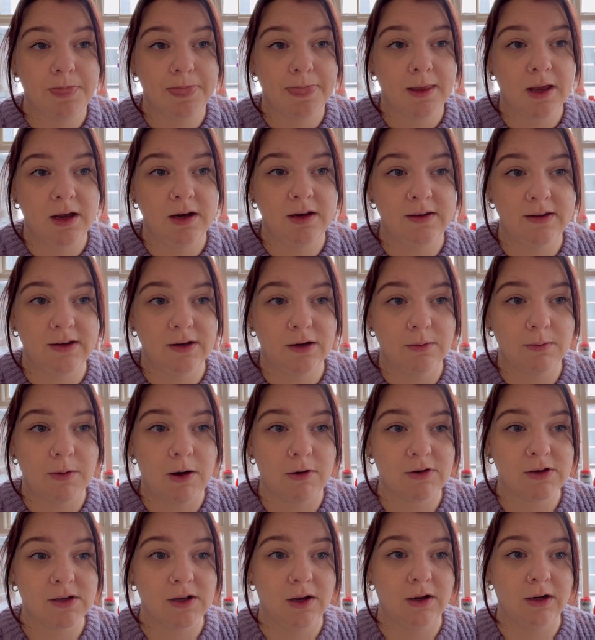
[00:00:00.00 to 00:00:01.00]
Can you see all my
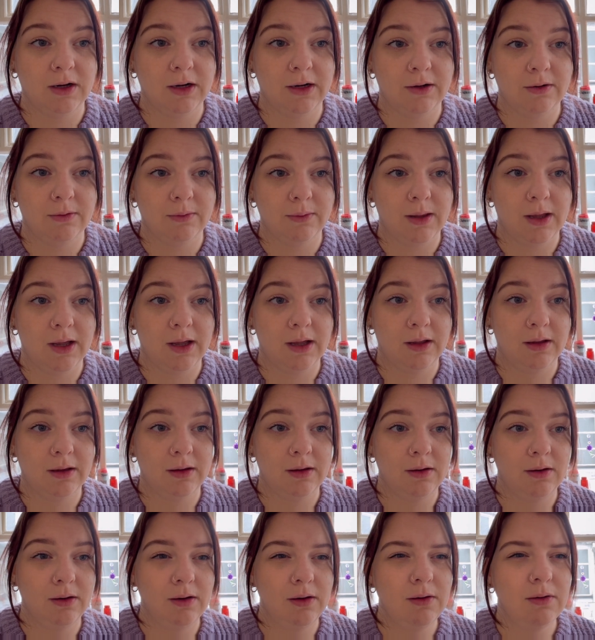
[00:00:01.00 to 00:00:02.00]
recycling up there?
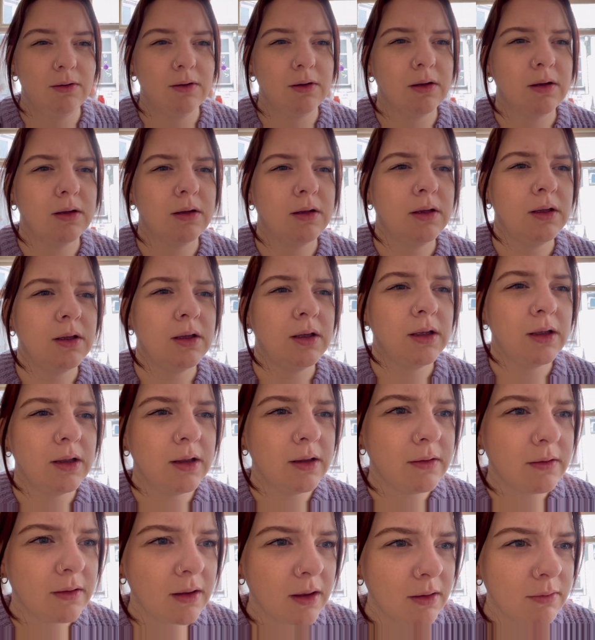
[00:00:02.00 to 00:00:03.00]
Look,
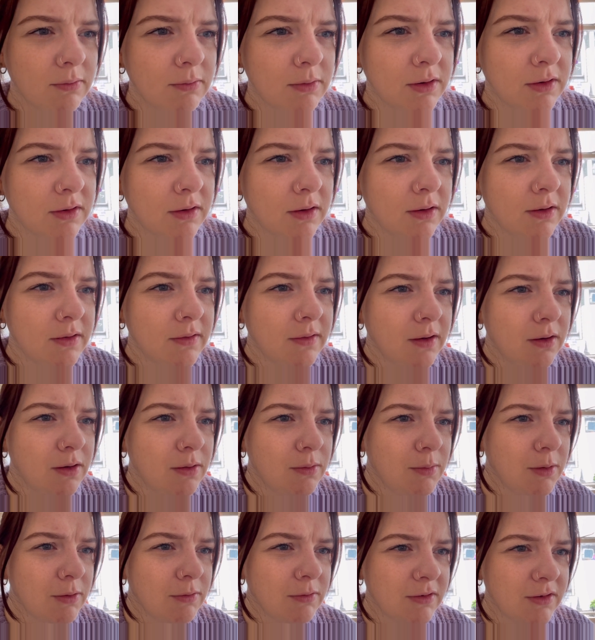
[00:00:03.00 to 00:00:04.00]
is that, is that, is that all
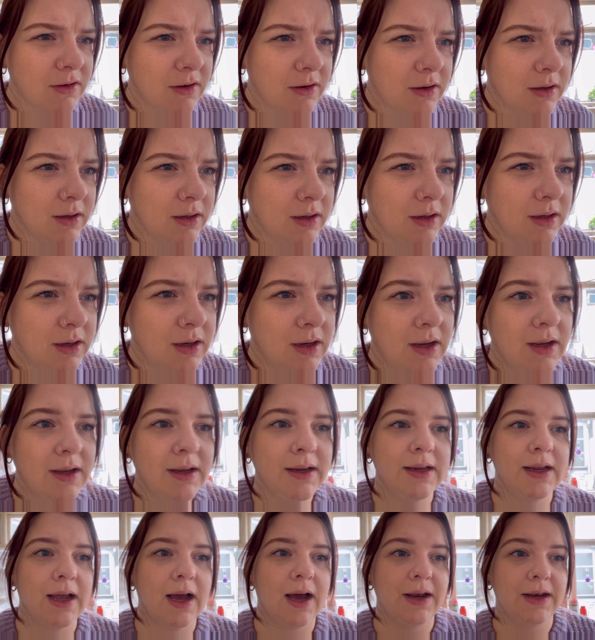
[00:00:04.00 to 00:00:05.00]
my recycling?
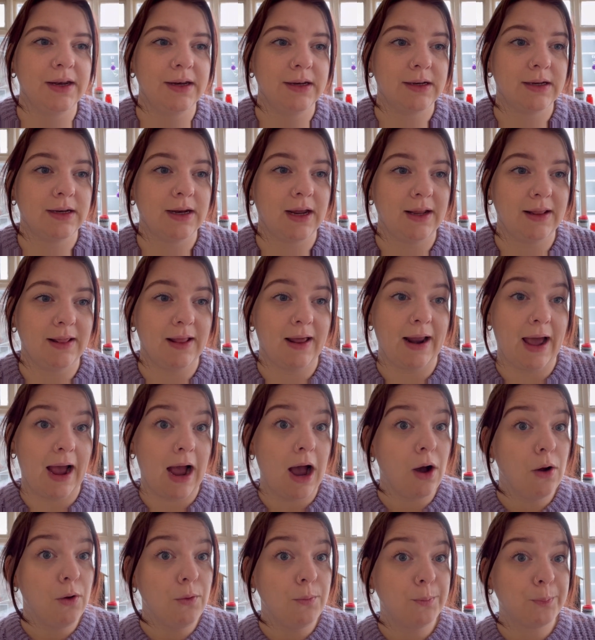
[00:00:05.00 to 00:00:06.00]
Yeah, I need to take that
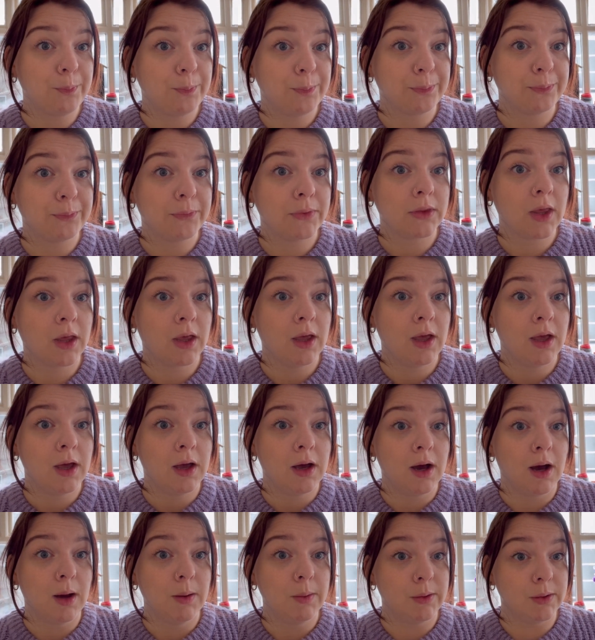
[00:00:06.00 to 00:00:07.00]
out.
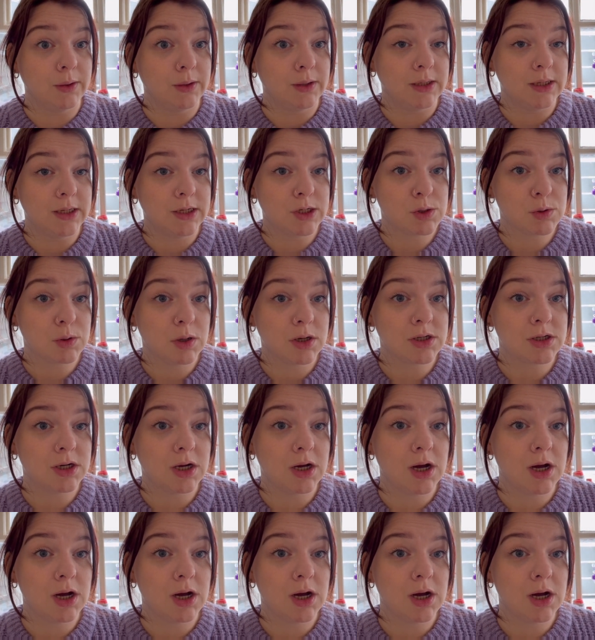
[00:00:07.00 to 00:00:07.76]
I'm doing the dishwasher.